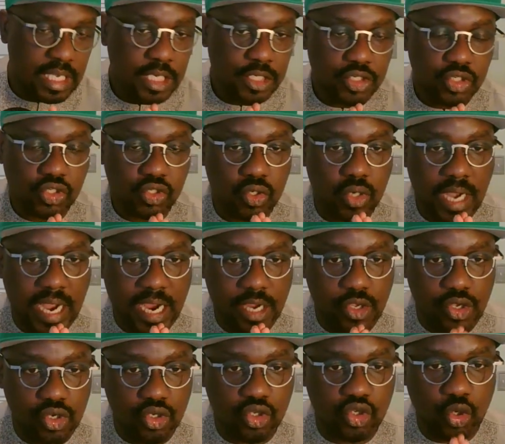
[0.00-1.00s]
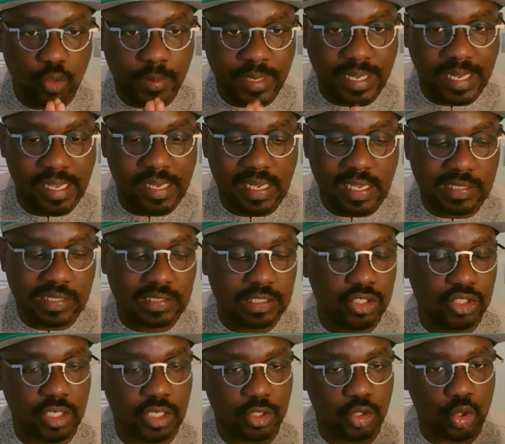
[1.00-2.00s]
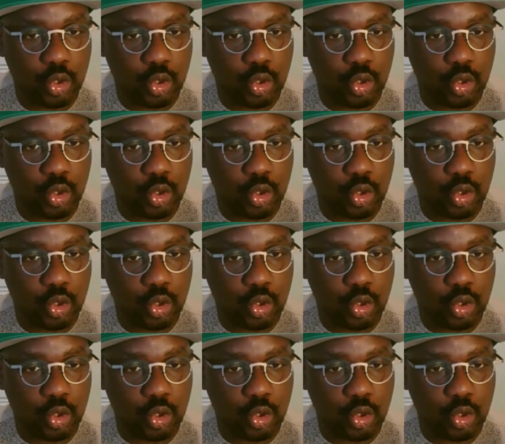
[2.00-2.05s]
So our YouTube clinics is on